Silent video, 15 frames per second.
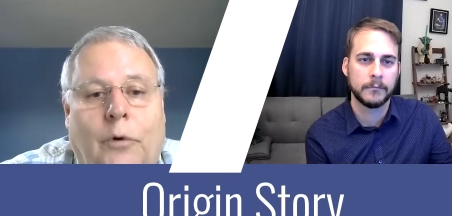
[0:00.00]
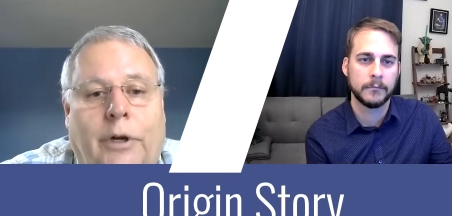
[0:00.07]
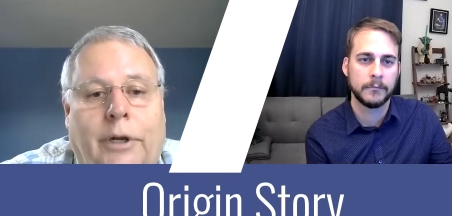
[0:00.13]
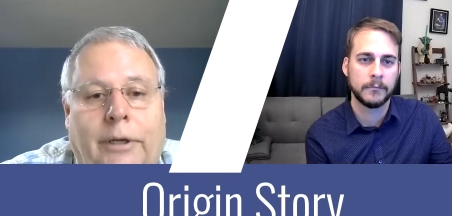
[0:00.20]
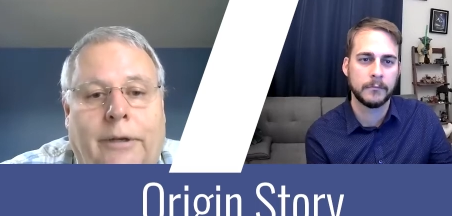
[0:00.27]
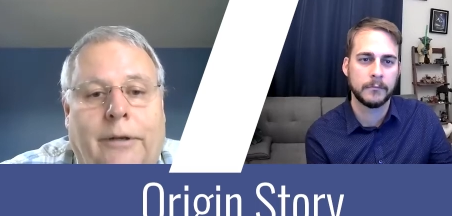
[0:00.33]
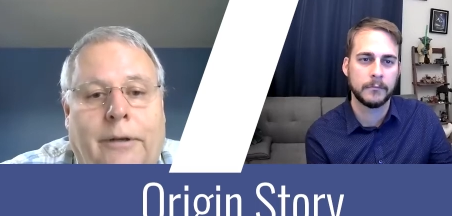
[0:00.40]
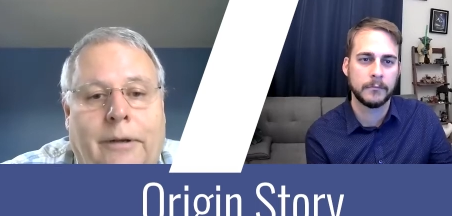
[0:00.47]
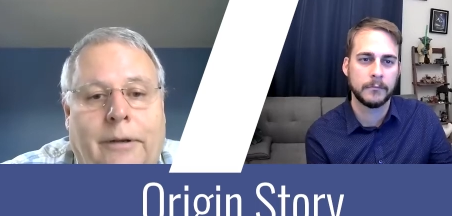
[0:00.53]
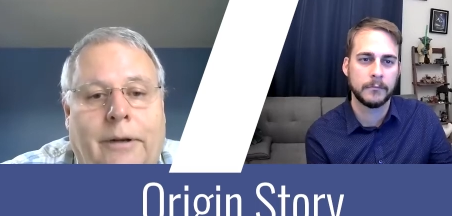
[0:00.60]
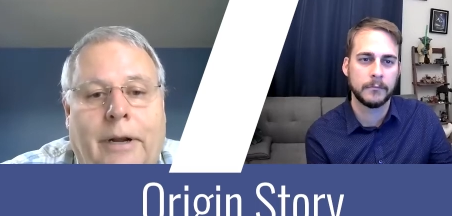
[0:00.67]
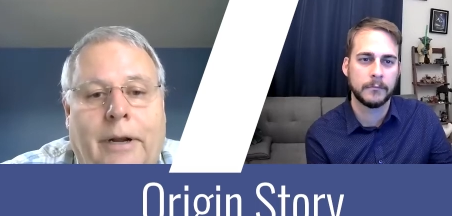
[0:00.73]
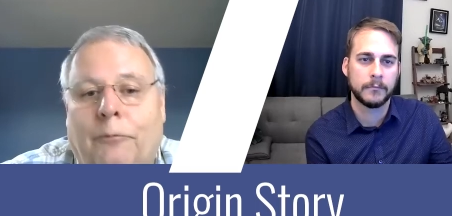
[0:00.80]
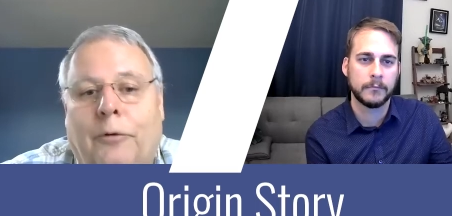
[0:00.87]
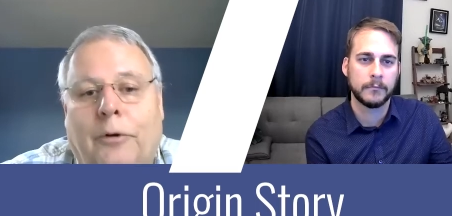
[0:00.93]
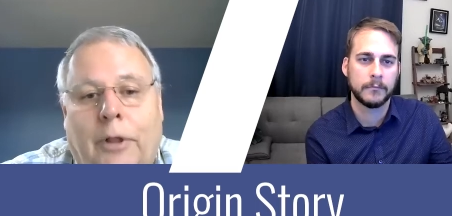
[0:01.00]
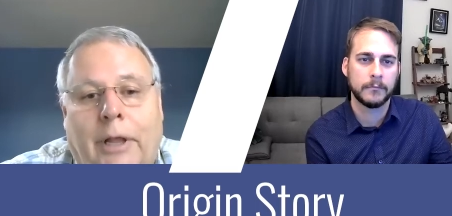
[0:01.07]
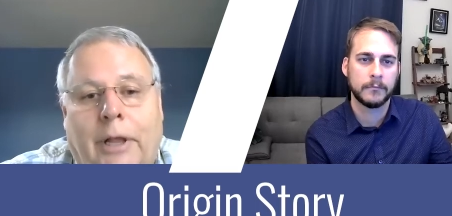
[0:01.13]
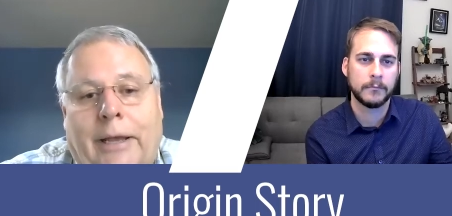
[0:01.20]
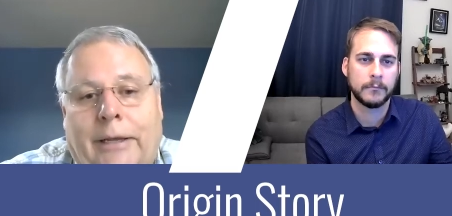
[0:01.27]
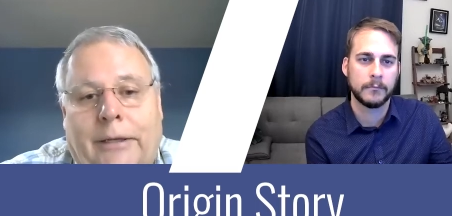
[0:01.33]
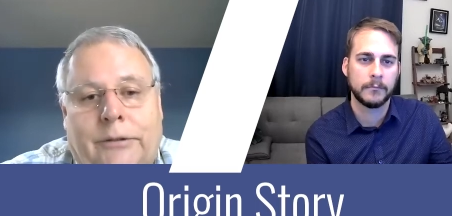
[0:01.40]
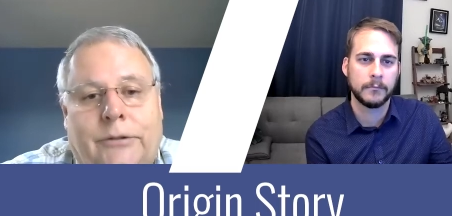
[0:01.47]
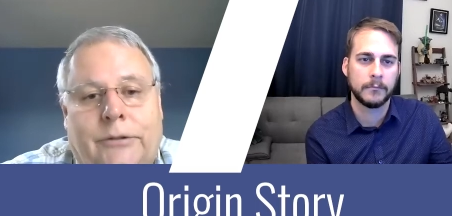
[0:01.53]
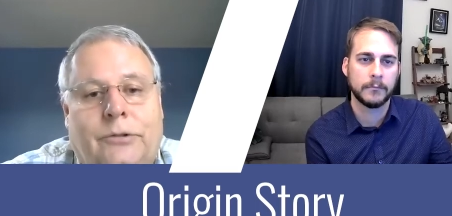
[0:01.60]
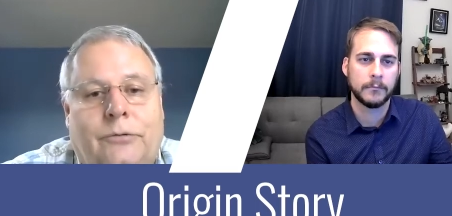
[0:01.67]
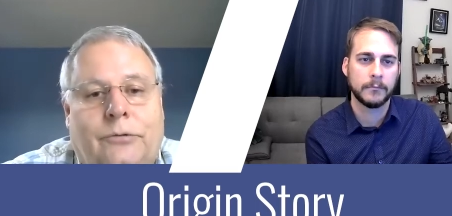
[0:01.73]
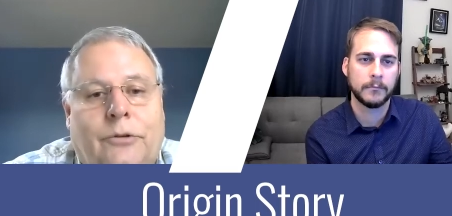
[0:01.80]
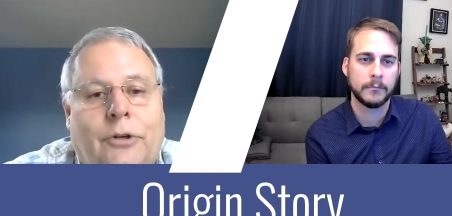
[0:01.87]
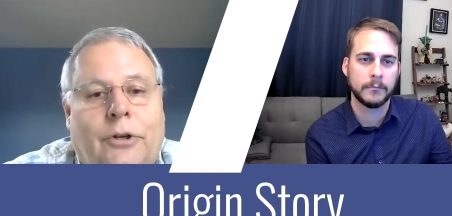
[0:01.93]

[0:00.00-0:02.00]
Speaker 1: when I realized